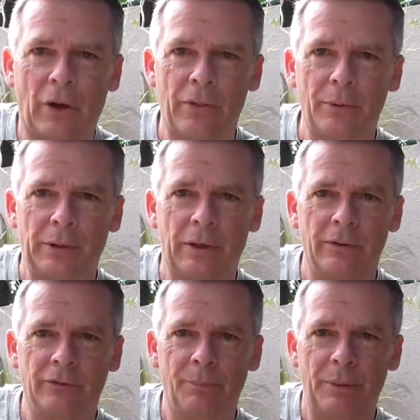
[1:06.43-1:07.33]
Oh, there we
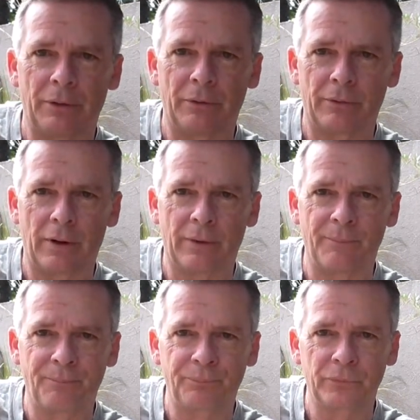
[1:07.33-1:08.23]
go, there's a better
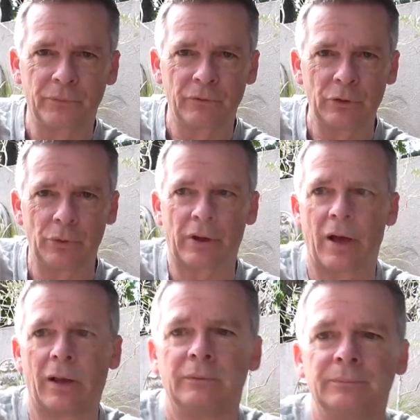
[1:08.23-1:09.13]
view of the
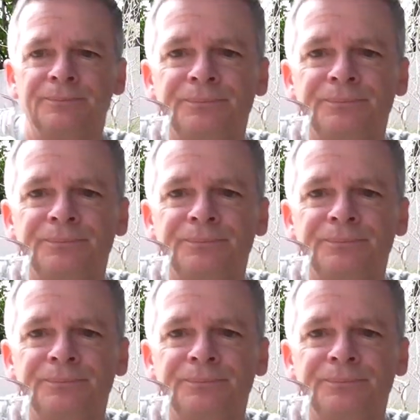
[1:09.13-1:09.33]
colour.